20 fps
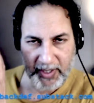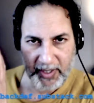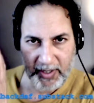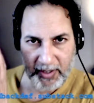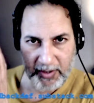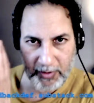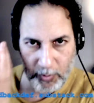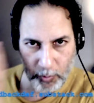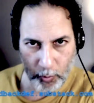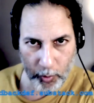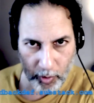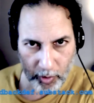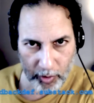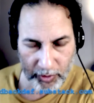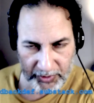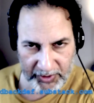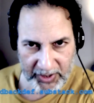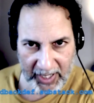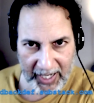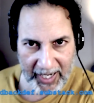the
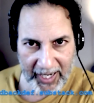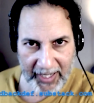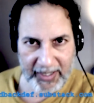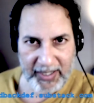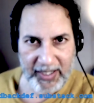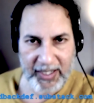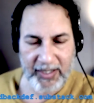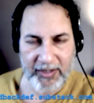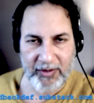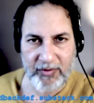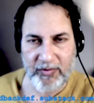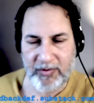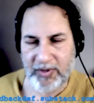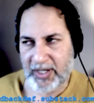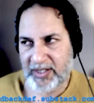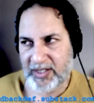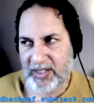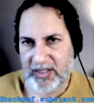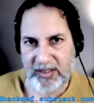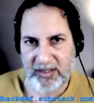world got in
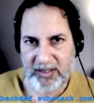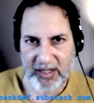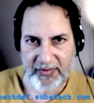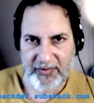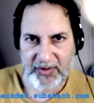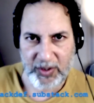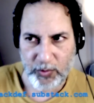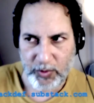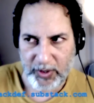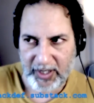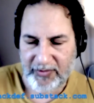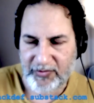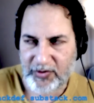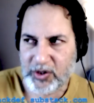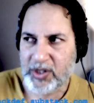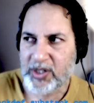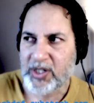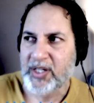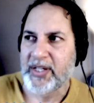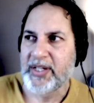1970
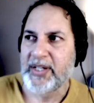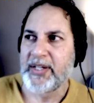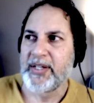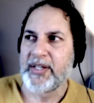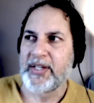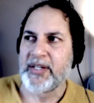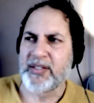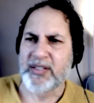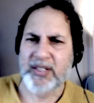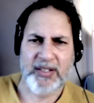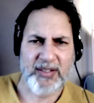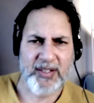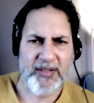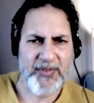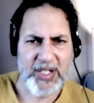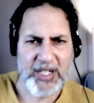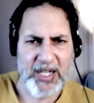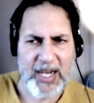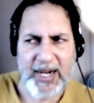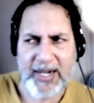whatever, so
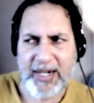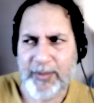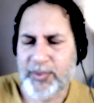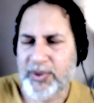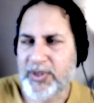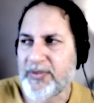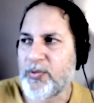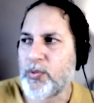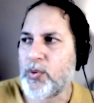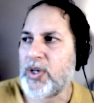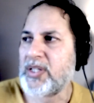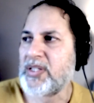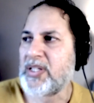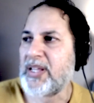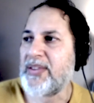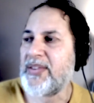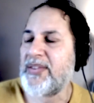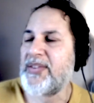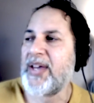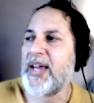79 I believe it was,
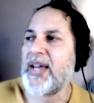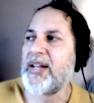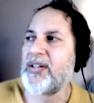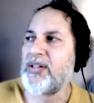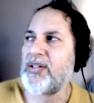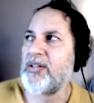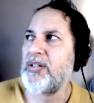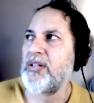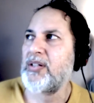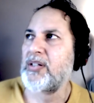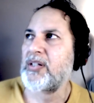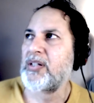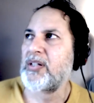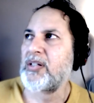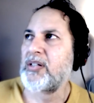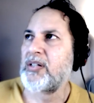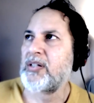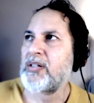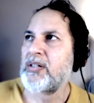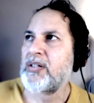and then,
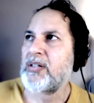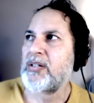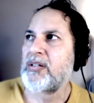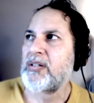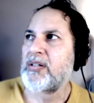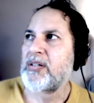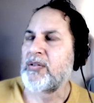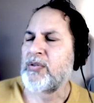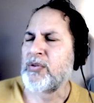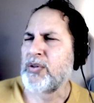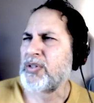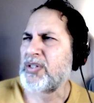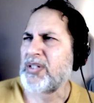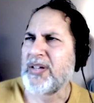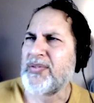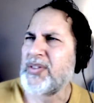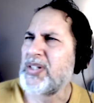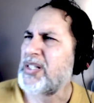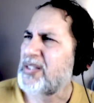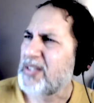or
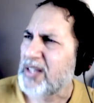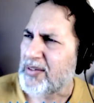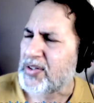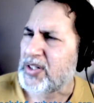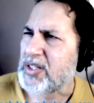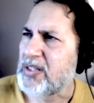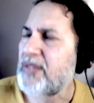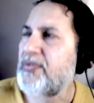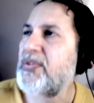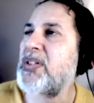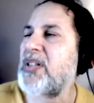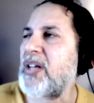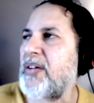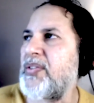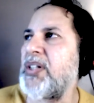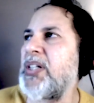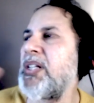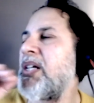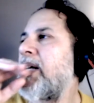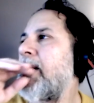
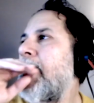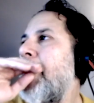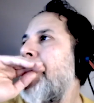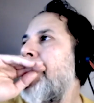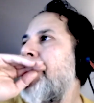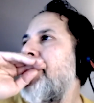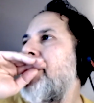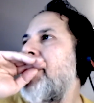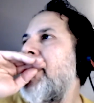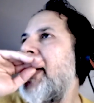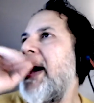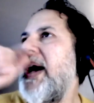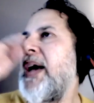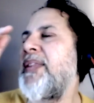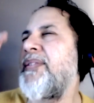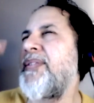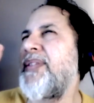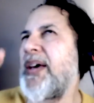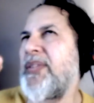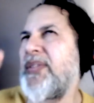77,
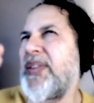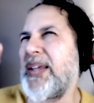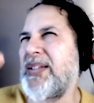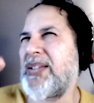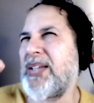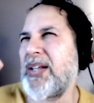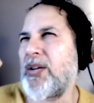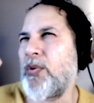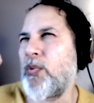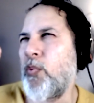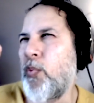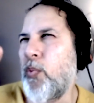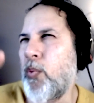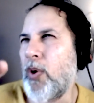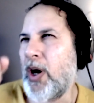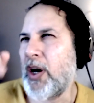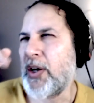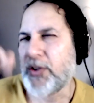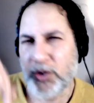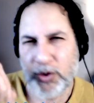and then they did
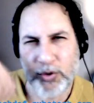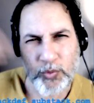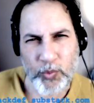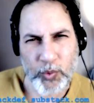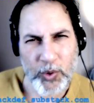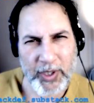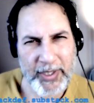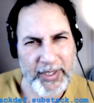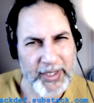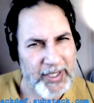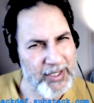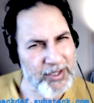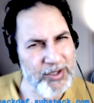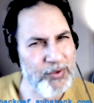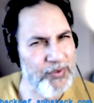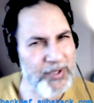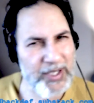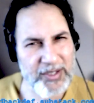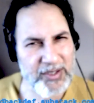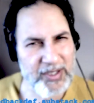a new one in
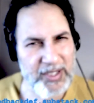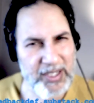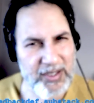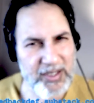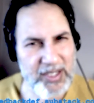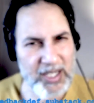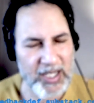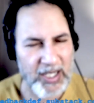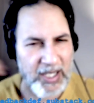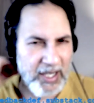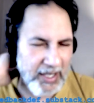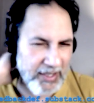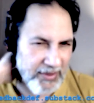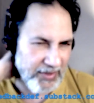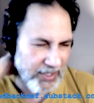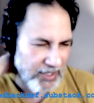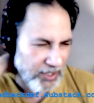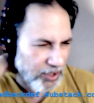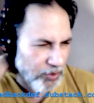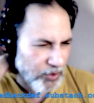2018, and I
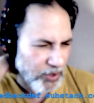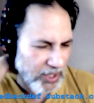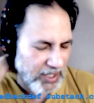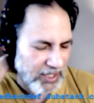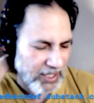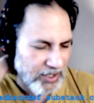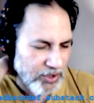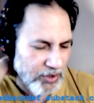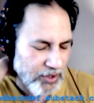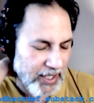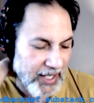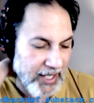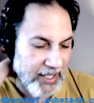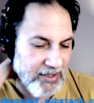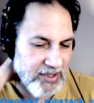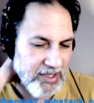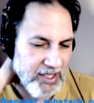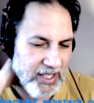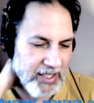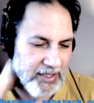think you can get your
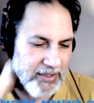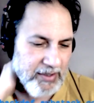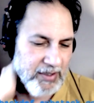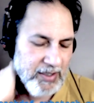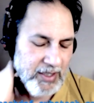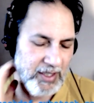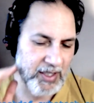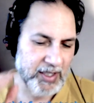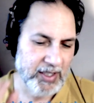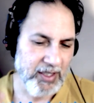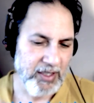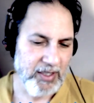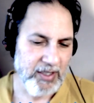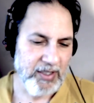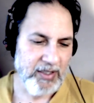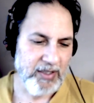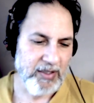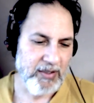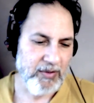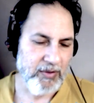hands on
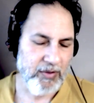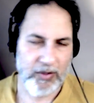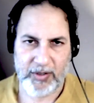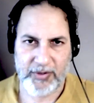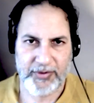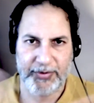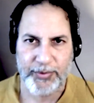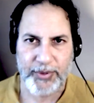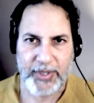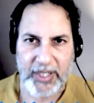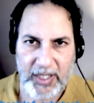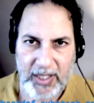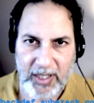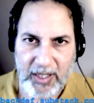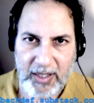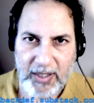all three.